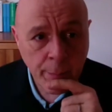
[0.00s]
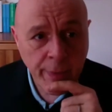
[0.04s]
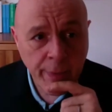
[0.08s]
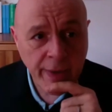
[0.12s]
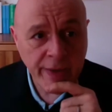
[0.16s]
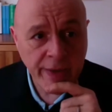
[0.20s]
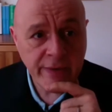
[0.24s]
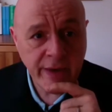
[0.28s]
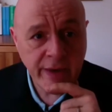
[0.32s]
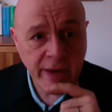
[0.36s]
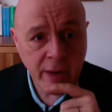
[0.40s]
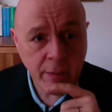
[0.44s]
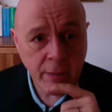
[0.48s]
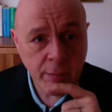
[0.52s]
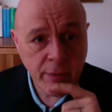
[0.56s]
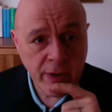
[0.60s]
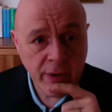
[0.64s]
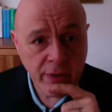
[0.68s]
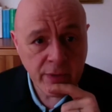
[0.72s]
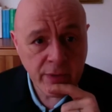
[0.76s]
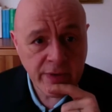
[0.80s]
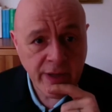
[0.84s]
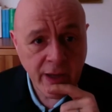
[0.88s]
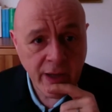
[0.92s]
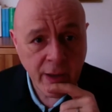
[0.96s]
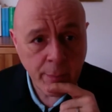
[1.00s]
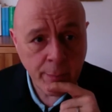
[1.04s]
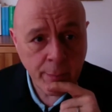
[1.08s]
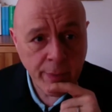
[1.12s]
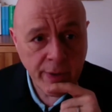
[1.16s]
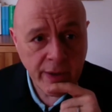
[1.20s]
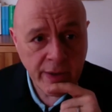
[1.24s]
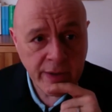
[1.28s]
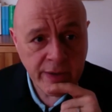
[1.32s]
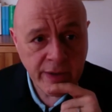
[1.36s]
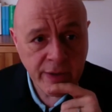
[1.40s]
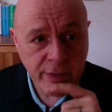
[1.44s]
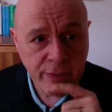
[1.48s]
pending because there
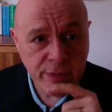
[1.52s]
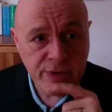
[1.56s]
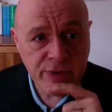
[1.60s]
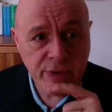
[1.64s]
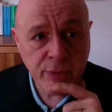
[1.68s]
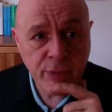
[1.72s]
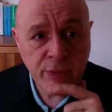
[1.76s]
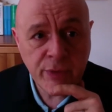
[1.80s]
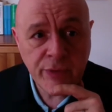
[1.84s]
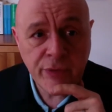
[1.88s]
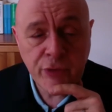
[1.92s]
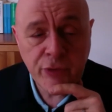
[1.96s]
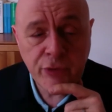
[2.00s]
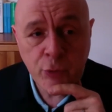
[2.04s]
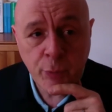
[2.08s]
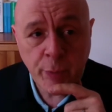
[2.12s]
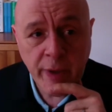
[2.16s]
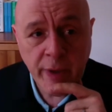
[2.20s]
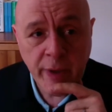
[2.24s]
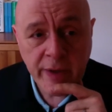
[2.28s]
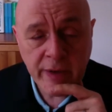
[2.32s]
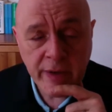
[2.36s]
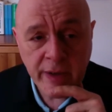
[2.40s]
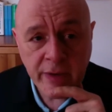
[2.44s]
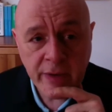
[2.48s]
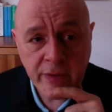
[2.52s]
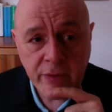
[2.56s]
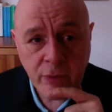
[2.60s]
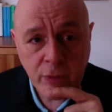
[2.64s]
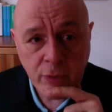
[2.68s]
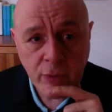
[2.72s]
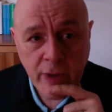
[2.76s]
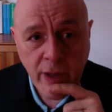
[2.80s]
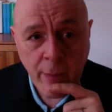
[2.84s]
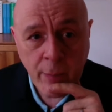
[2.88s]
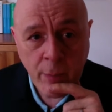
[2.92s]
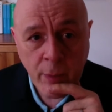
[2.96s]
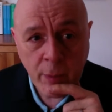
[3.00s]
is a review pending, so
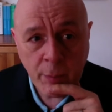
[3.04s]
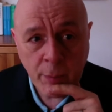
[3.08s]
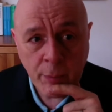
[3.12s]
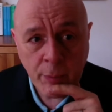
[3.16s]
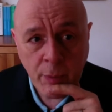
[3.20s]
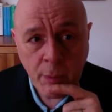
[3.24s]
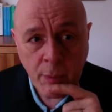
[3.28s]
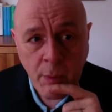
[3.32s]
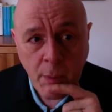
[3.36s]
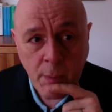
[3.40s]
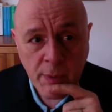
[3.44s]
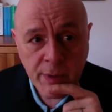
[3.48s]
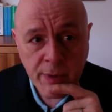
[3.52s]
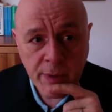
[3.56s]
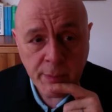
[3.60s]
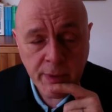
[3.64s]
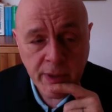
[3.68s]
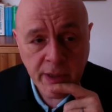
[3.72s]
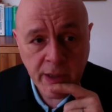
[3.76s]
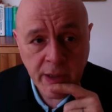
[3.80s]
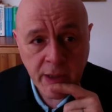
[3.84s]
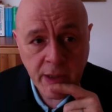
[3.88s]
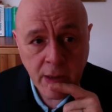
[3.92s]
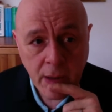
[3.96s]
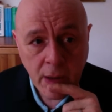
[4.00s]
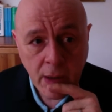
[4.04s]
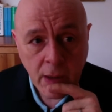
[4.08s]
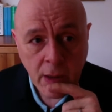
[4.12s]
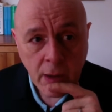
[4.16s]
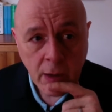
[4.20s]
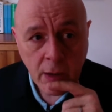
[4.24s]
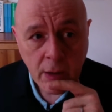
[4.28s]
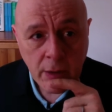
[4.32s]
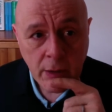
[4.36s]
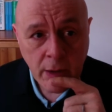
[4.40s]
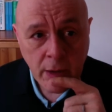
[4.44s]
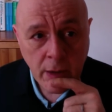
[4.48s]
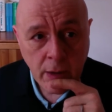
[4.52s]
that will probably be
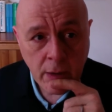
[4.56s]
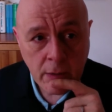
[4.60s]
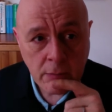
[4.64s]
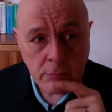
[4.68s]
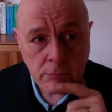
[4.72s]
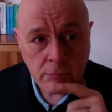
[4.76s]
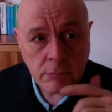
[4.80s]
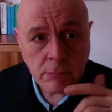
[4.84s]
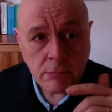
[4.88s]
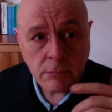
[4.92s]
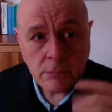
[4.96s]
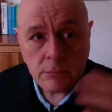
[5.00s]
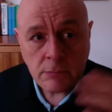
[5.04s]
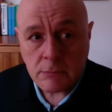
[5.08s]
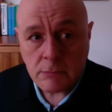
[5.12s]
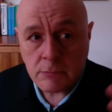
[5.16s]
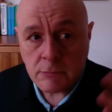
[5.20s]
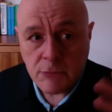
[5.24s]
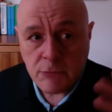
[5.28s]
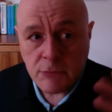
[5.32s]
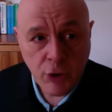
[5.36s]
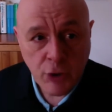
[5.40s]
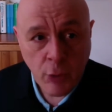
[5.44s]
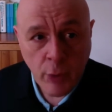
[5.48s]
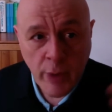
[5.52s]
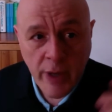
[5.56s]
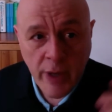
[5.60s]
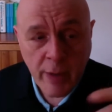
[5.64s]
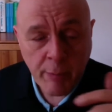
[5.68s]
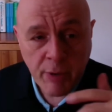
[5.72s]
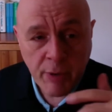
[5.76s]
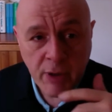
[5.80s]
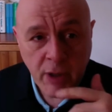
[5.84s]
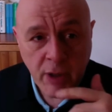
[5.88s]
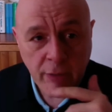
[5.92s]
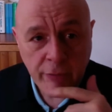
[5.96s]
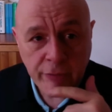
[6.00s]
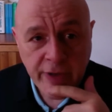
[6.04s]

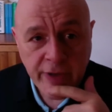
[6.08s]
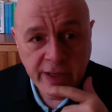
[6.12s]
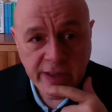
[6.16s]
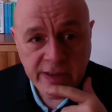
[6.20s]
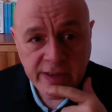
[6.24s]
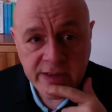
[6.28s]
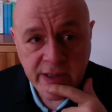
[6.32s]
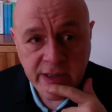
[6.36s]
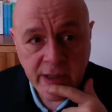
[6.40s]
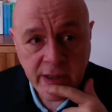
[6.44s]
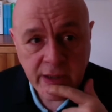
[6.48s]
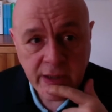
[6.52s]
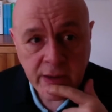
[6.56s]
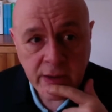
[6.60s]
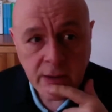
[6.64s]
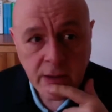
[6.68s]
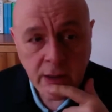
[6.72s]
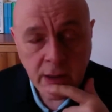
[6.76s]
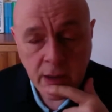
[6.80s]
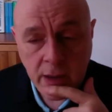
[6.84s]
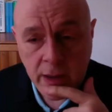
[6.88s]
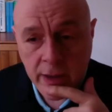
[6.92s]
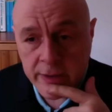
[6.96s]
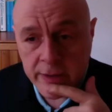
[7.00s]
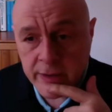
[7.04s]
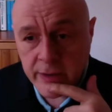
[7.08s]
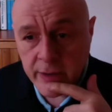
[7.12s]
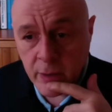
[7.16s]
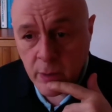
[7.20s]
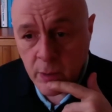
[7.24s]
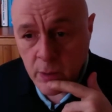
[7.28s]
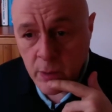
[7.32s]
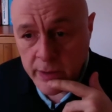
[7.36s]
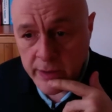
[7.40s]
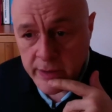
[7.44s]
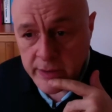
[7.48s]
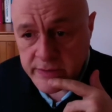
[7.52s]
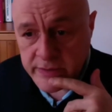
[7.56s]
April of next year at the
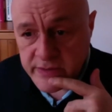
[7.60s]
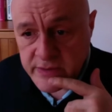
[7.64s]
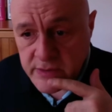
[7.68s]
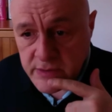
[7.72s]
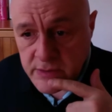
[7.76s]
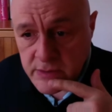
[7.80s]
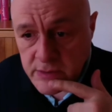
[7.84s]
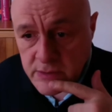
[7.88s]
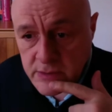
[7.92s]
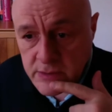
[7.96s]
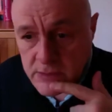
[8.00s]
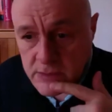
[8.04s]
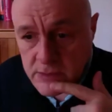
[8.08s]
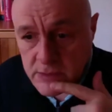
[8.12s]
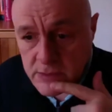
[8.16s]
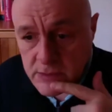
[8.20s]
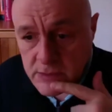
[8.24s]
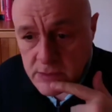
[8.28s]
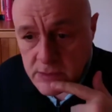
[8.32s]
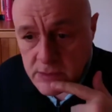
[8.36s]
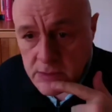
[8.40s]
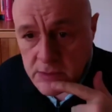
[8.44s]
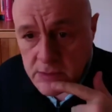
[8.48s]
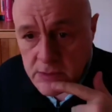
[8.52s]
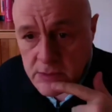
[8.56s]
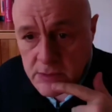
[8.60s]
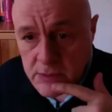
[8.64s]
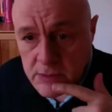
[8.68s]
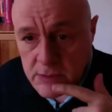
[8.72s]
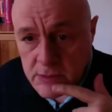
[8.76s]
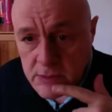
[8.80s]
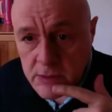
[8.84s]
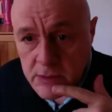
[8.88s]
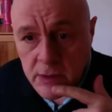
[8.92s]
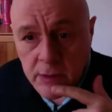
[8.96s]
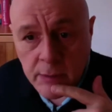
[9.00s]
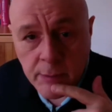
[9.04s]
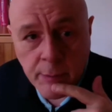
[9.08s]
earliest.
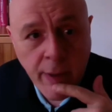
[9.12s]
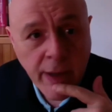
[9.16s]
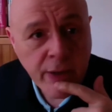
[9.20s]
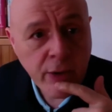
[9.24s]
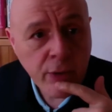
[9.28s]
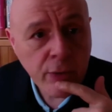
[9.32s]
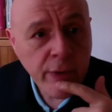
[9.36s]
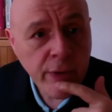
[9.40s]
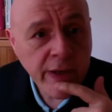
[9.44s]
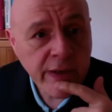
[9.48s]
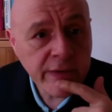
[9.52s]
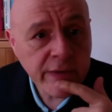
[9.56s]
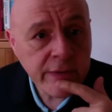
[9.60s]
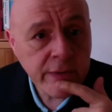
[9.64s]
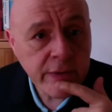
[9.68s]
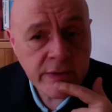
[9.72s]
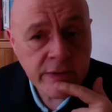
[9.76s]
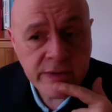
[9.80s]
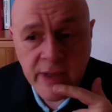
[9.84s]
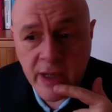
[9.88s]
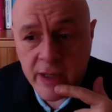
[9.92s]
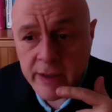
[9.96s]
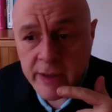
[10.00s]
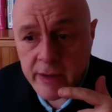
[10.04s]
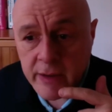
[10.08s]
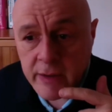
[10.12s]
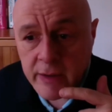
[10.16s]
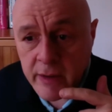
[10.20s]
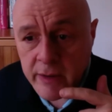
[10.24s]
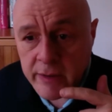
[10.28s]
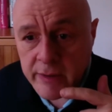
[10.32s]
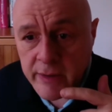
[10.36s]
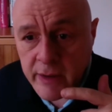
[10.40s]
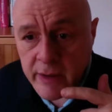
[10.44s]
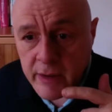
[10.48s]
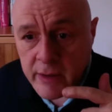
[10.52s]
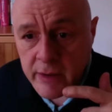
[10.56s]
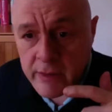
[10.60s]
Am I correct, Sally? I
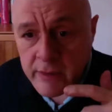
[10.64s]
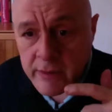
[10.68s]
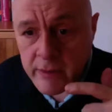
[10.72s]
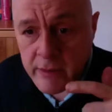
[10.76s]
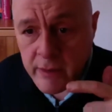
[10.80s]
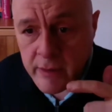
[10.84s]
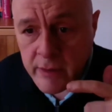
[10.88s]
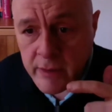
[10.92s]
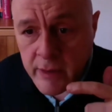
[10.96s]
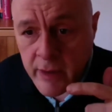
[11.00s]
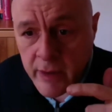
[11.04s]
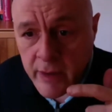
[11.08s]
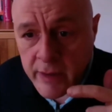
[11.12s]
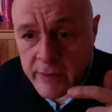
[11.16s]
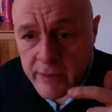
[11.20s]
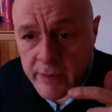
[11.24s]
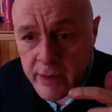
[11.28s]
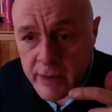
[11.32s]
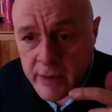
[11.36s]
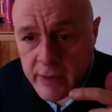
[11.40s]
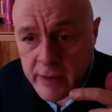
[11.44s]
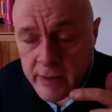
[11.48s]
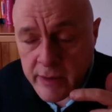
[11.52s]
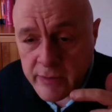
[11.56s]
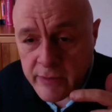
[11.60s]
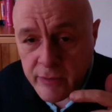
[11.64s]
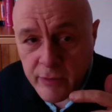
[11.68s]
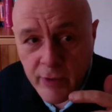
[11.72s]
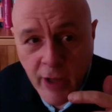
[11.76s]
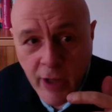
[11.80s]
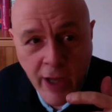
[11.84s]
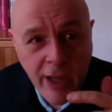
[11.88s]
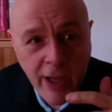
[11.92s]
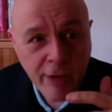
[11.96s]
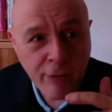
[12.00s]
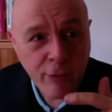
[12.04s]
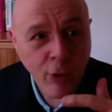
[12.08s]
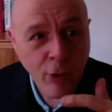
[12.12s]
think it is.
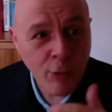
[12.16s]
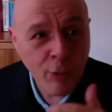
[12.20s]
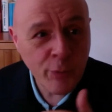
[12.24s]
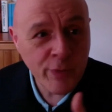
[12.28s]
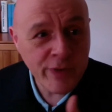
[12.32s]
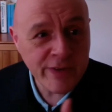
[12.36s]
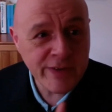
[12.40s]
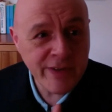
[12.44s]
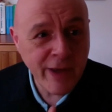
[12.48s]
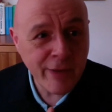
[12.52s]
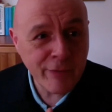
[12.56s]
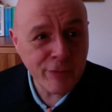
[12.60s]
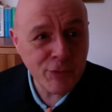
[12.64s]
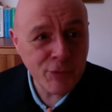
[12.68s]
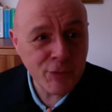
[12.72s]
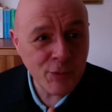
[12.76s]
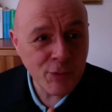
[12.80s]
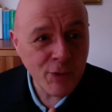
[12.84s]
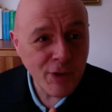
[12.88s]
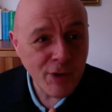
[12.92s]
I always have to.